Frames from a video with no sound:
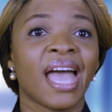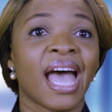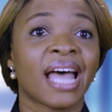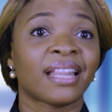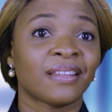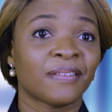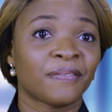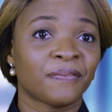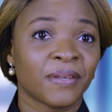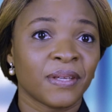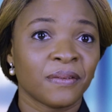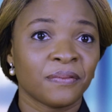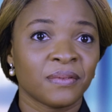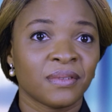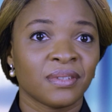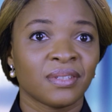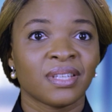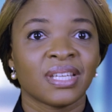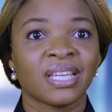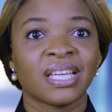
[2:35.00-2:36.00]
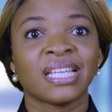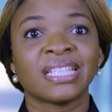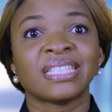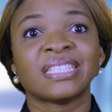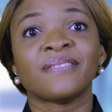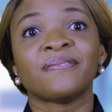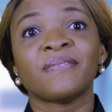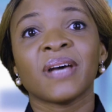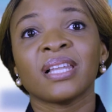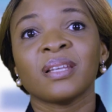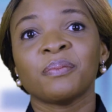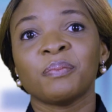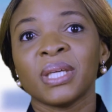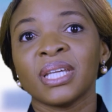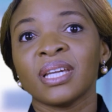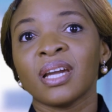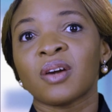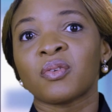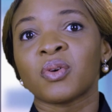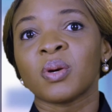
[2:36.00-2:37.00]
And the fifth,
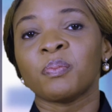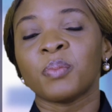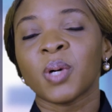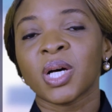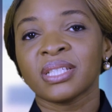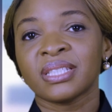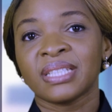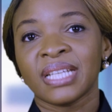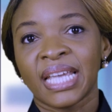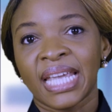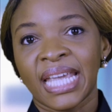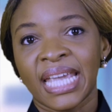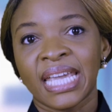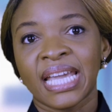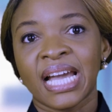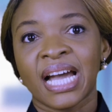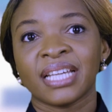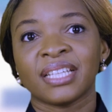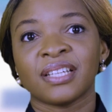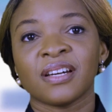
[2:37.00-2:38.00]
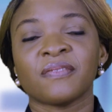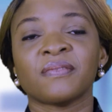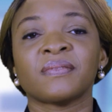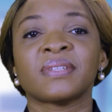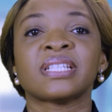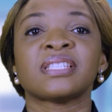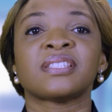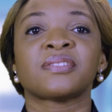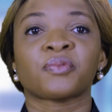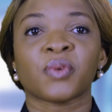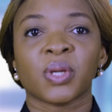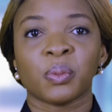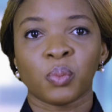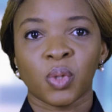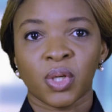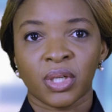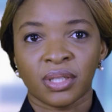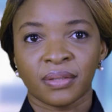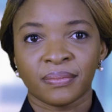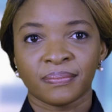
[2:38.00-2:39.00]
developing a robust AI governance
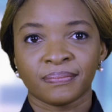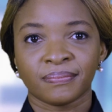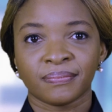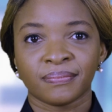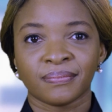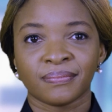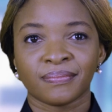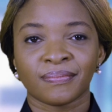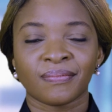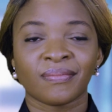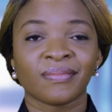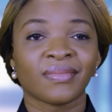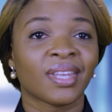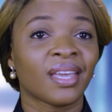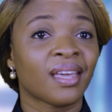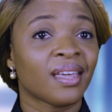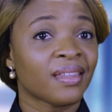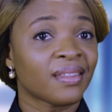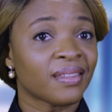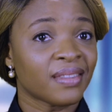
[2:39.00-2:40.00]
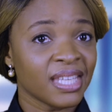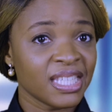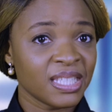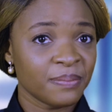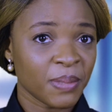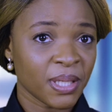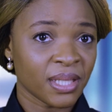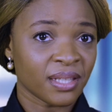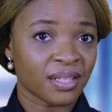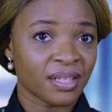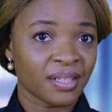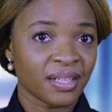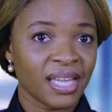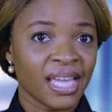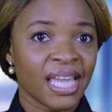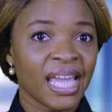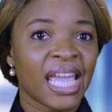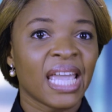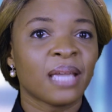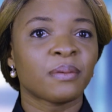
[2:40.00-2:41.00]
framework. This pillar
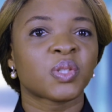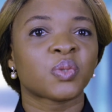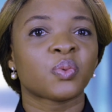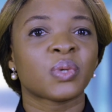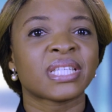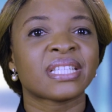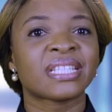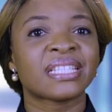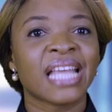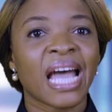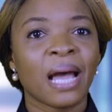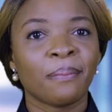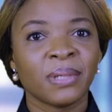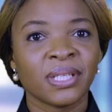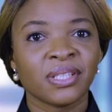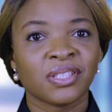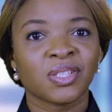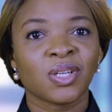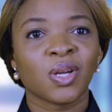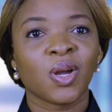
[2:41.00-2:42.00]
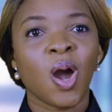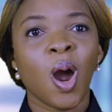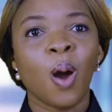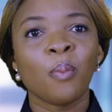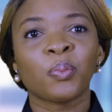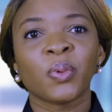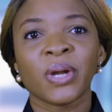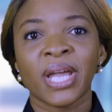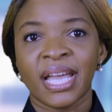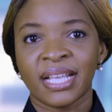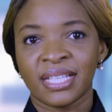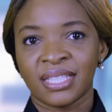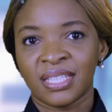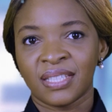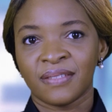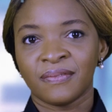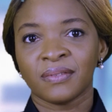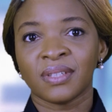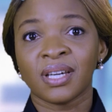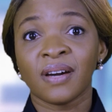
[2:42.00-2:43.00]
aims to establish
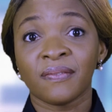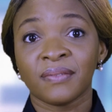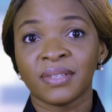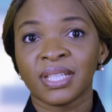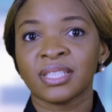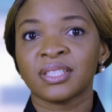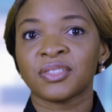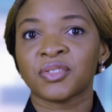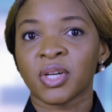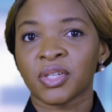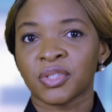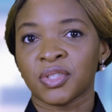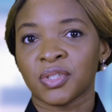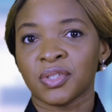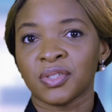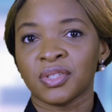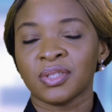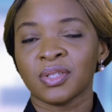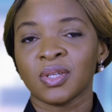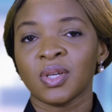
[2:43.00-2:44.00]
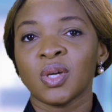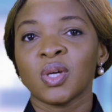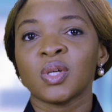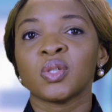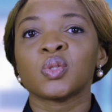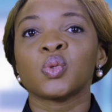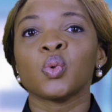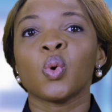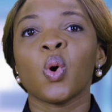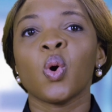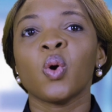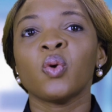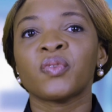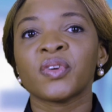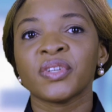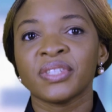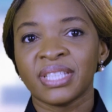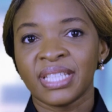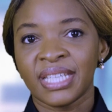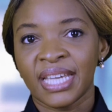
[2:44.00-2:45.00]
comprehensive governance structures to
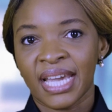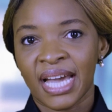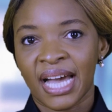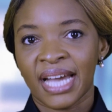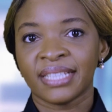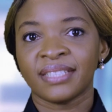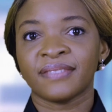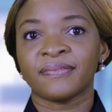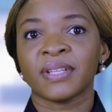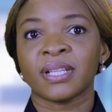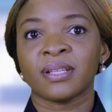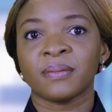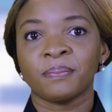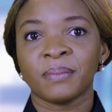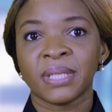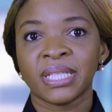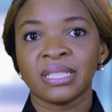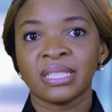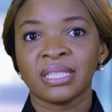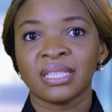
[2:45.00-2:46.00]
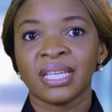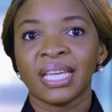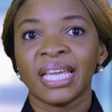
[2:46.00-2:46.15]
oversee AI development,